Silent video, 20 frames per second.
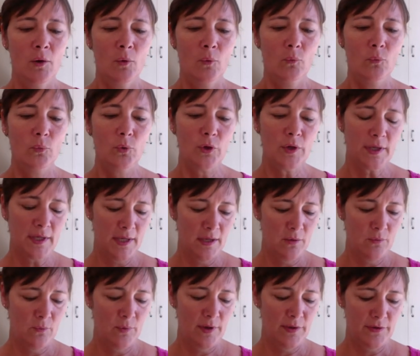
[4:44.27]

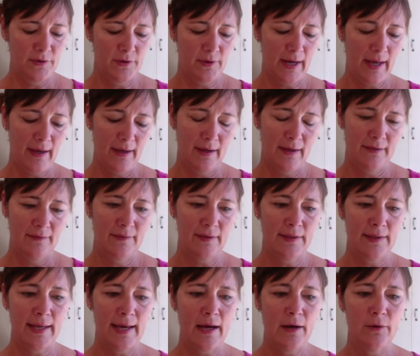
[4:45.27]
Working with your hands
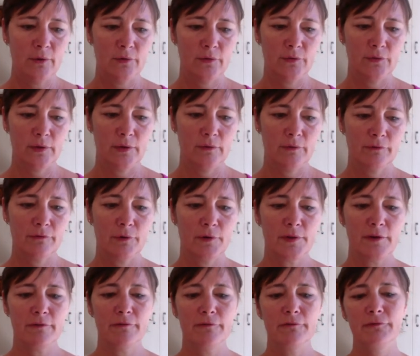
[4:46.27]
allows for
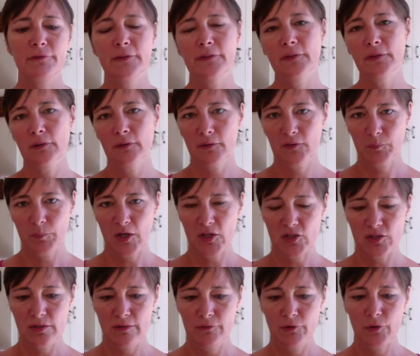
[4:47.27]
the physical
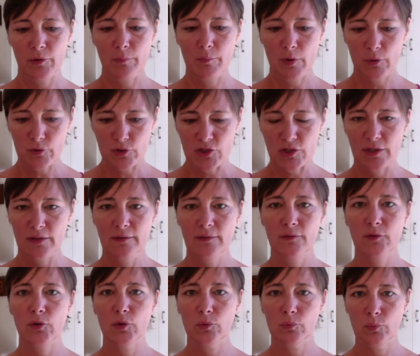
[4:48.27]
expression of your
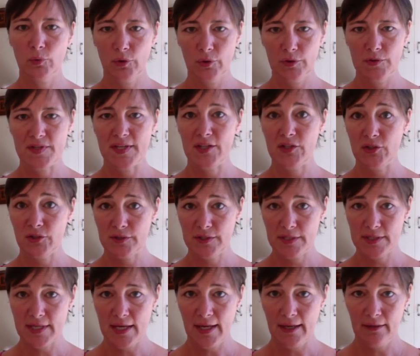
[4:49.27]
emotions, your words, and your
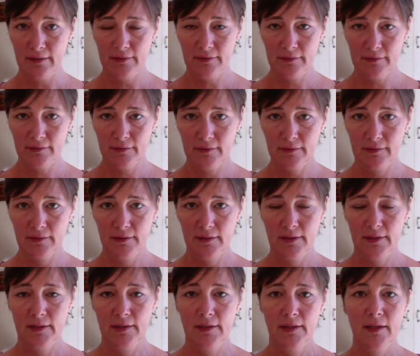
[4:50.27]
desires.
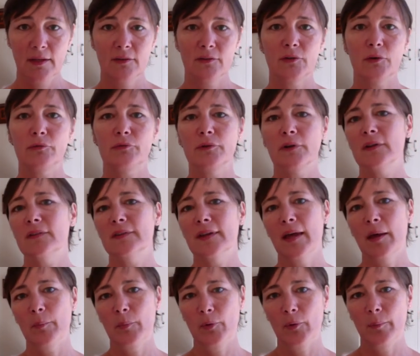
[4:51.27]
So for
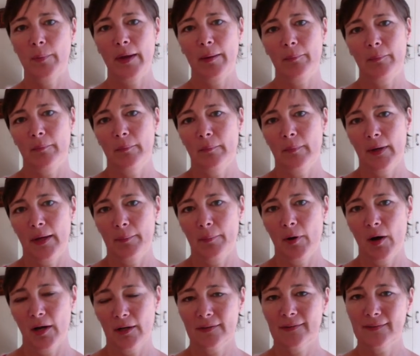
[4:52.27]
example, my
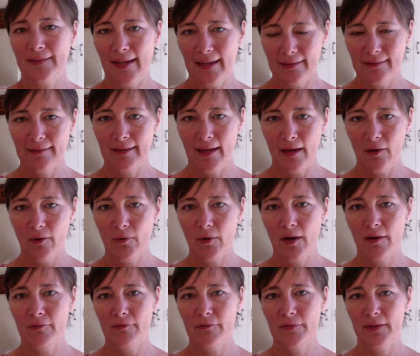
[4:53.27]
box set now
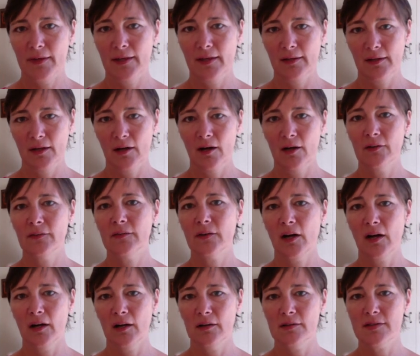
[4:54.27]
of the Healing Hearts
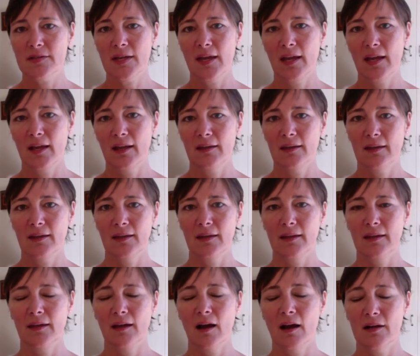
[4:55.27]
cards and
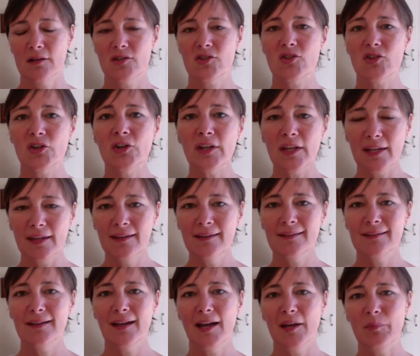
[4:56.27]
the Heart's Journey
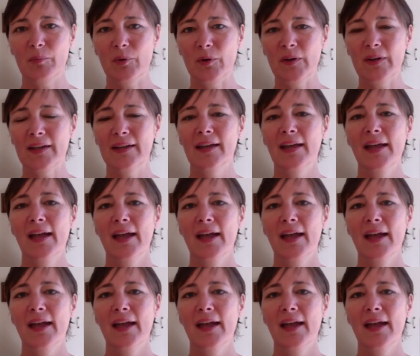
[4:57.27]
guidebook